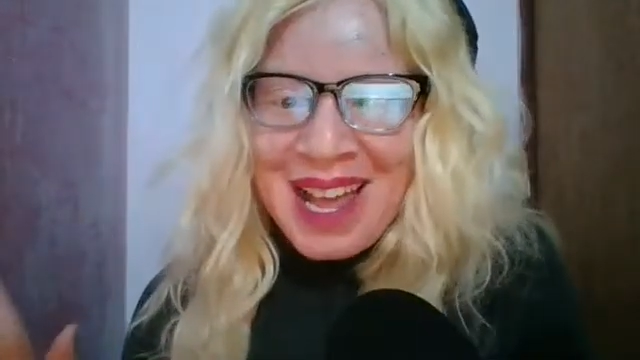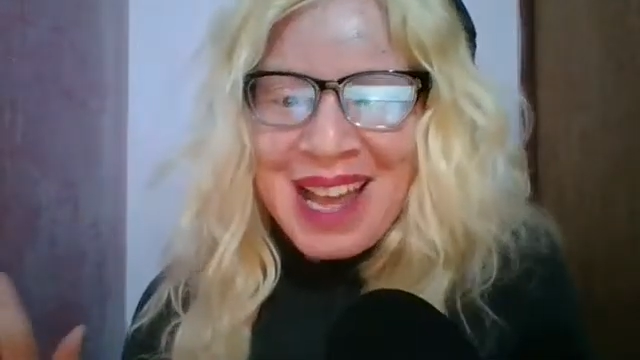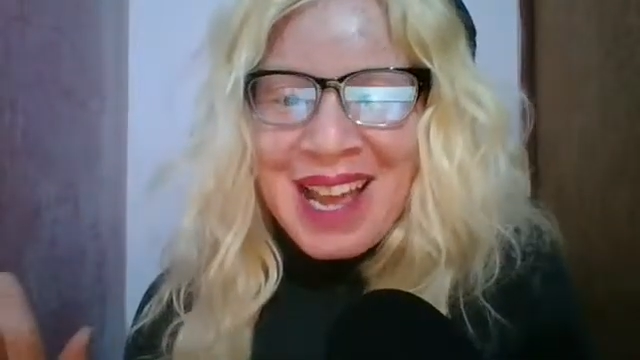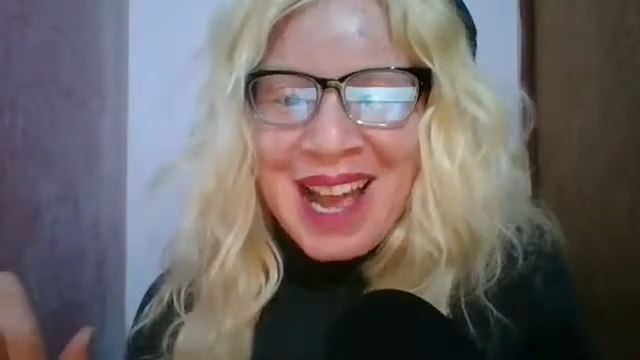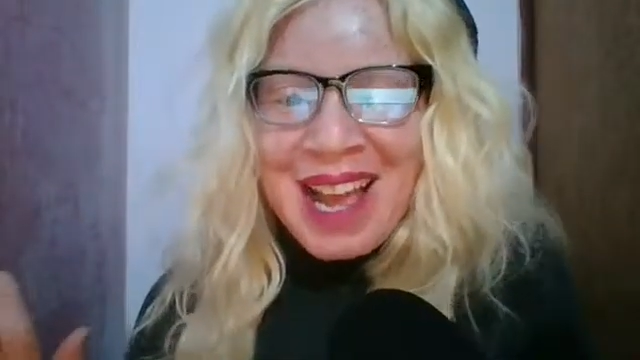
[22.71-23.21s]

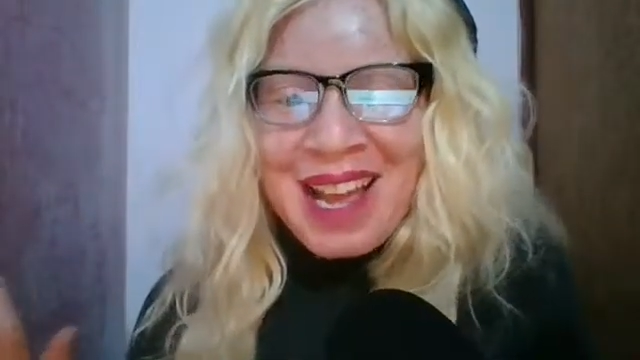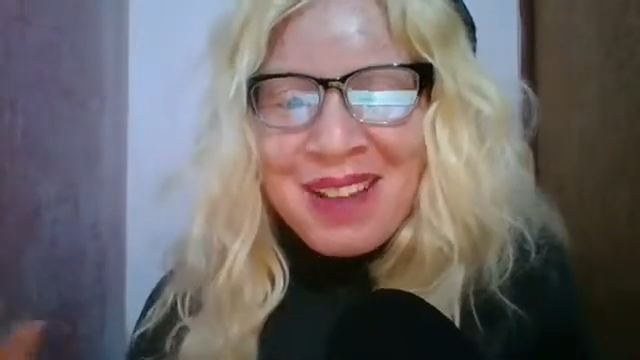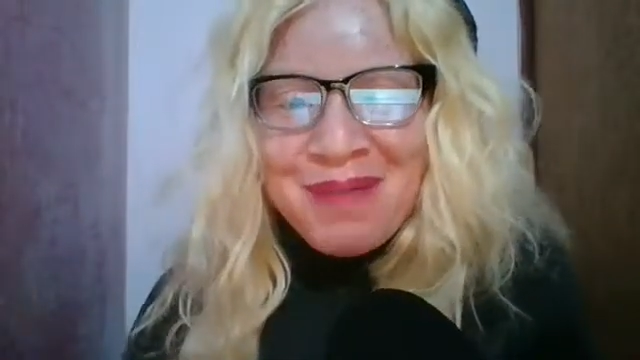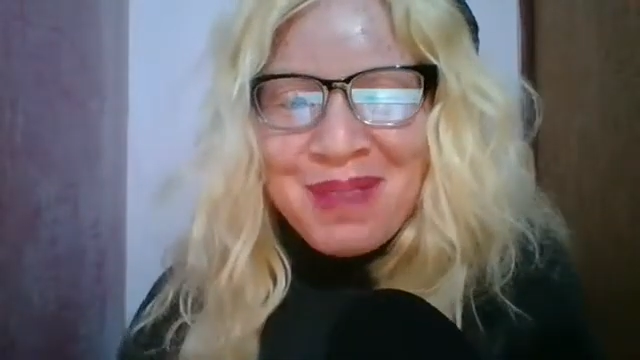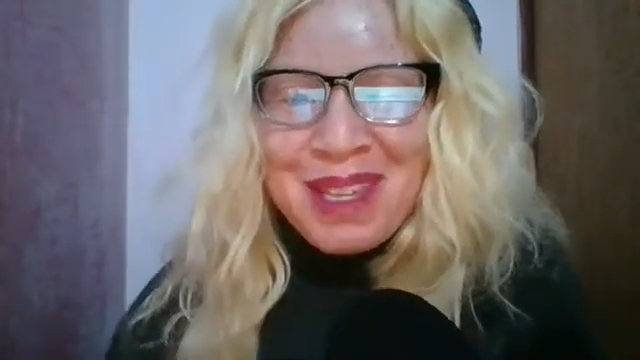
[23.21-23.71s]
and I
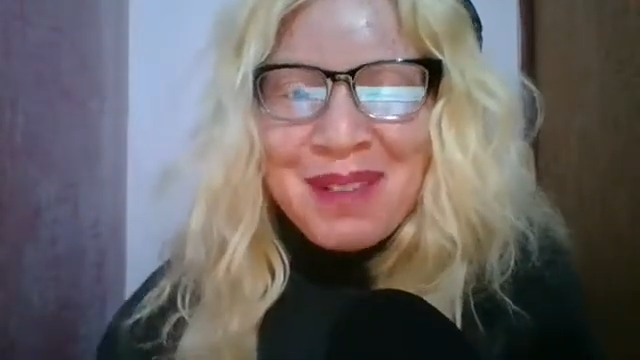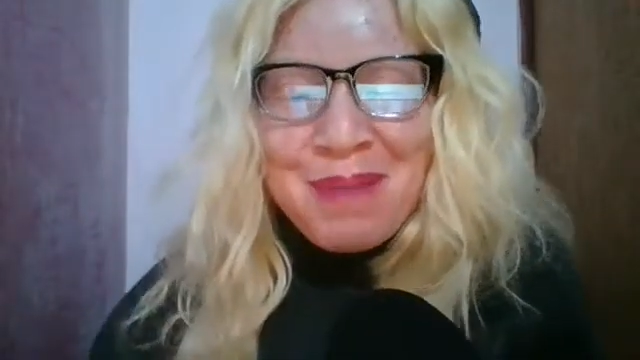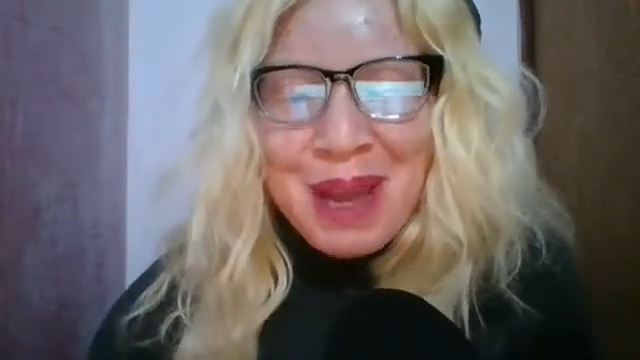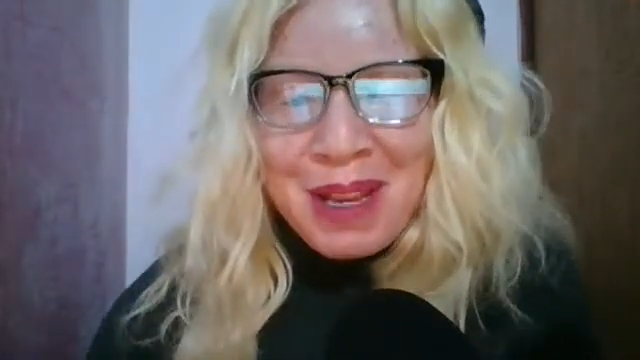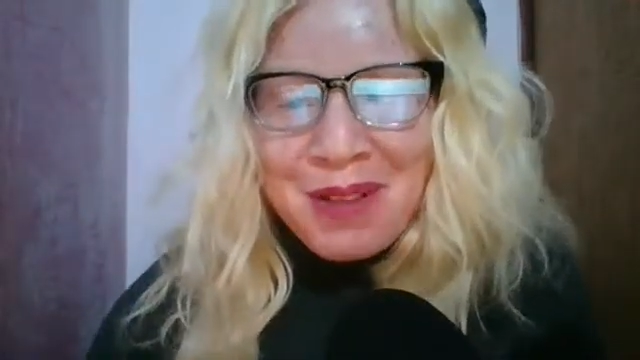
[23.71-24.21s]
am the
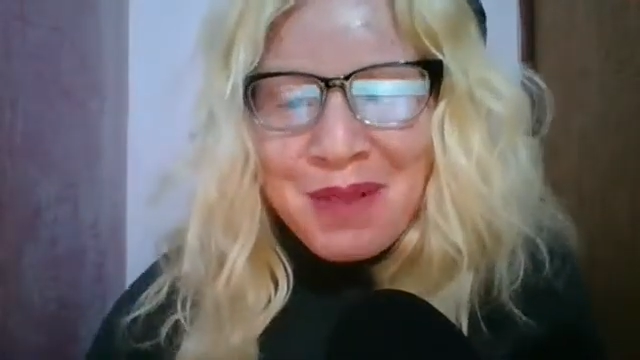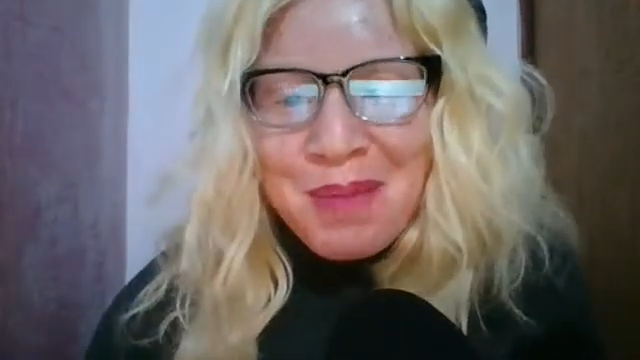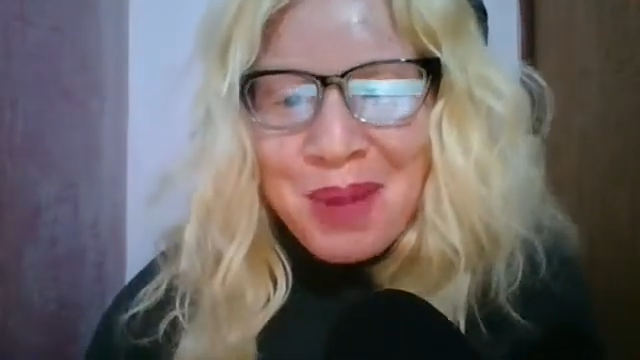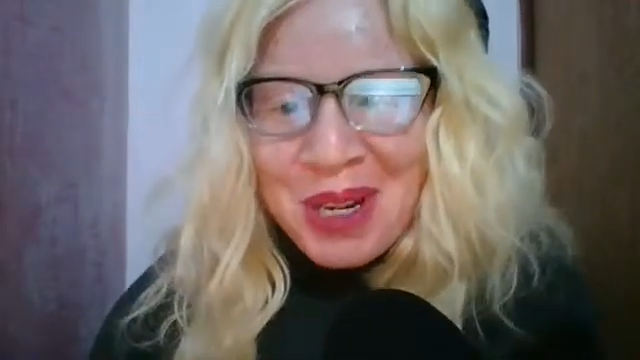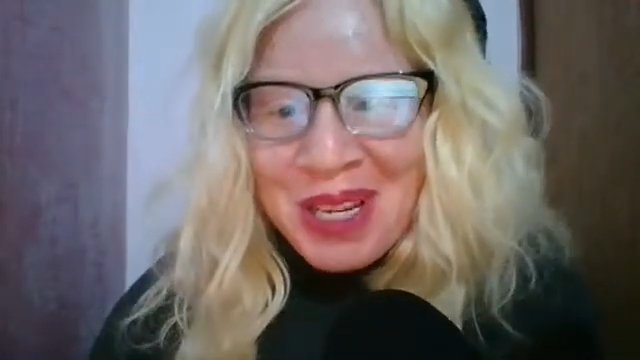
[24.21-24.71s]
albino
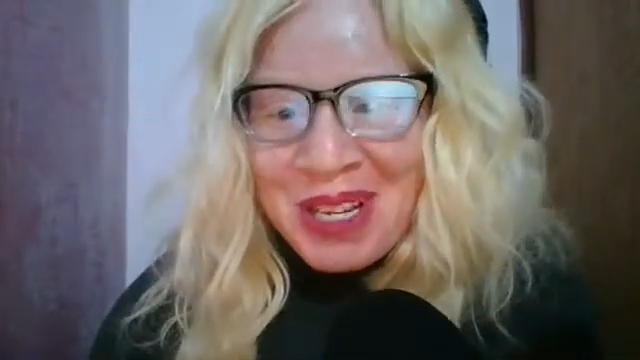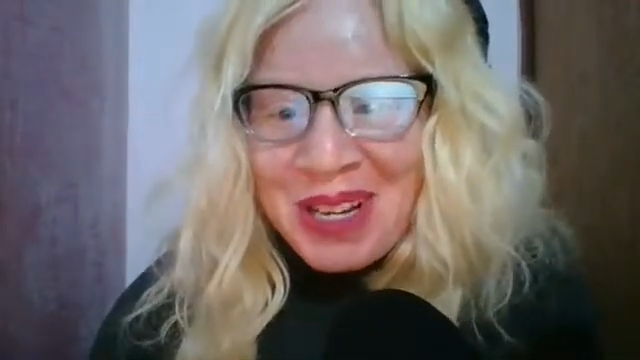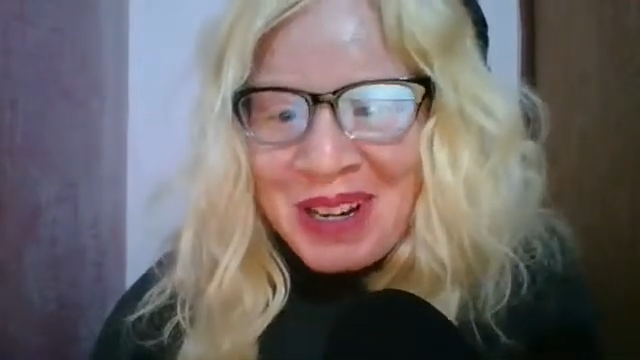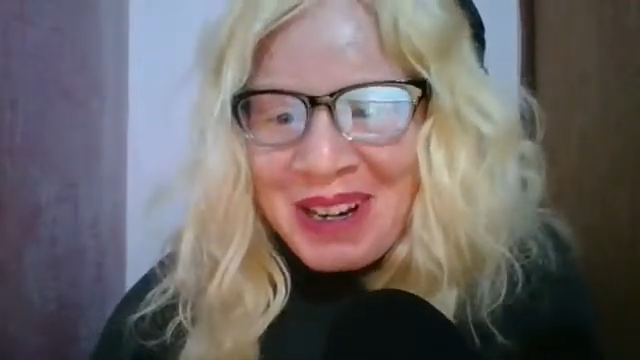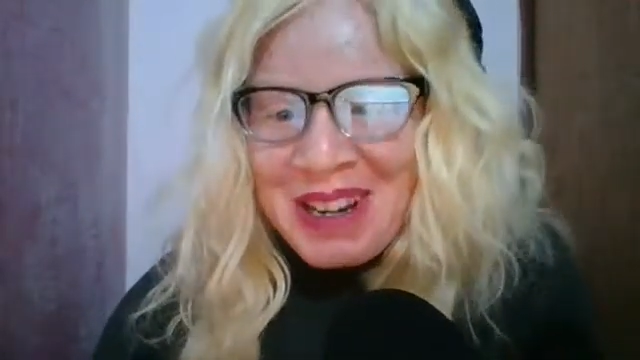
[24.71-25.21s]

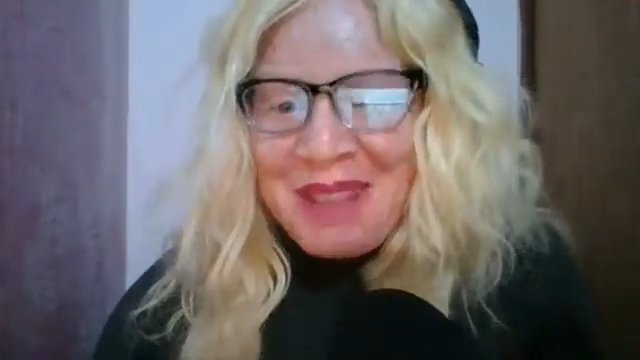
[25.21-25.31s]
marketer.